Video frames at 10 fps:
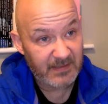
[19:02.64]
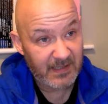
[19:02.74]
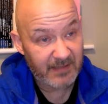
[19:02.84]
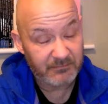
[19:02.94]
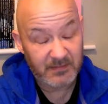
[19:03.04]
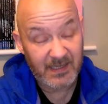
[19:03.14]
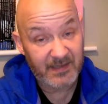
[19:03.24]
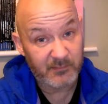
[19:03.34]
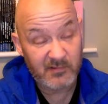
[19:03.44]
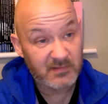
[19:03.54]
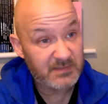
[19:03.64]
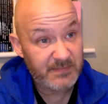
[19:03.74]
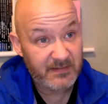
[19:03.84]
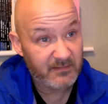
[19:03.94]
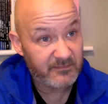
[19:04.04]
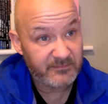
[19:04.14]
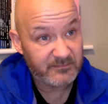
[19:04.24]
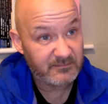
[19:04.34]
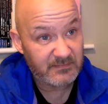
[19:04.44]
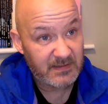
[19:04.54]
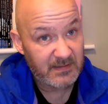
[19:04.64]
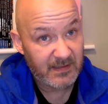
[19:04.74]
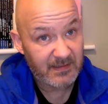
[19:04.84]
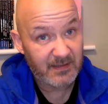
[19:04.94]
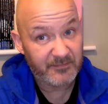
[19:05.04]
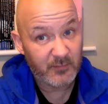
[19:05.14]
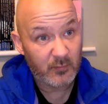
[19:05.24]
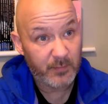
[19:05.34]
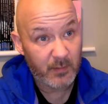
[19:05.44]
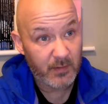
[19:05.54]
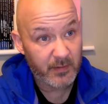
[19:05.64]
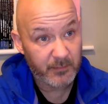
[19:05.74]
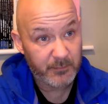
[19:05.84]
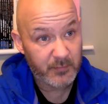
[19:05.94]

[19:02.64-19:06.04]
I'd have brought Smith off. I'd have left Ugbo on. I'd